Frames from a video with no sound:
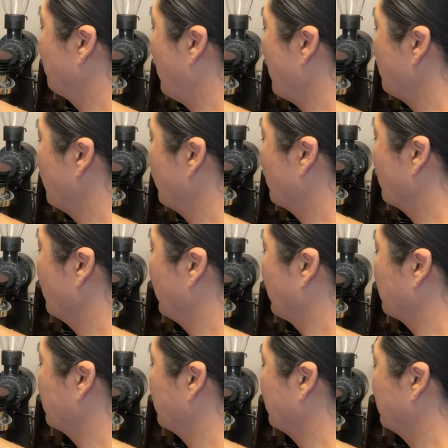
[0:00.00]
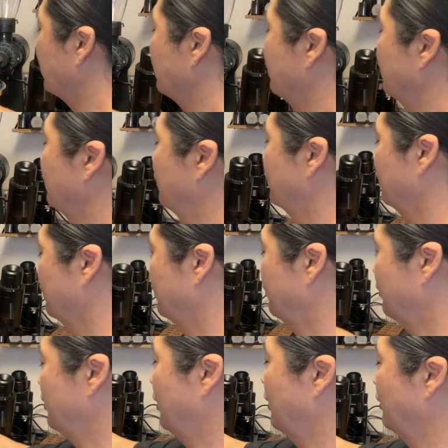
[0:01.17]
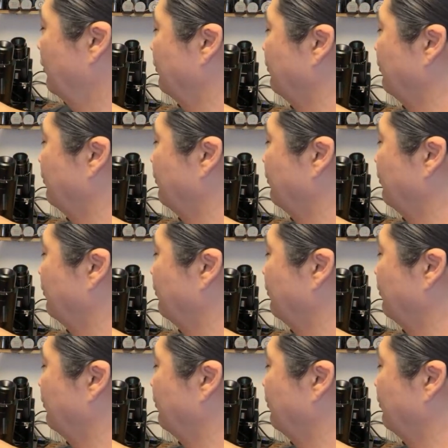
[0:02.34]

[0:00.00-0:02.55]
five more clicks, okay?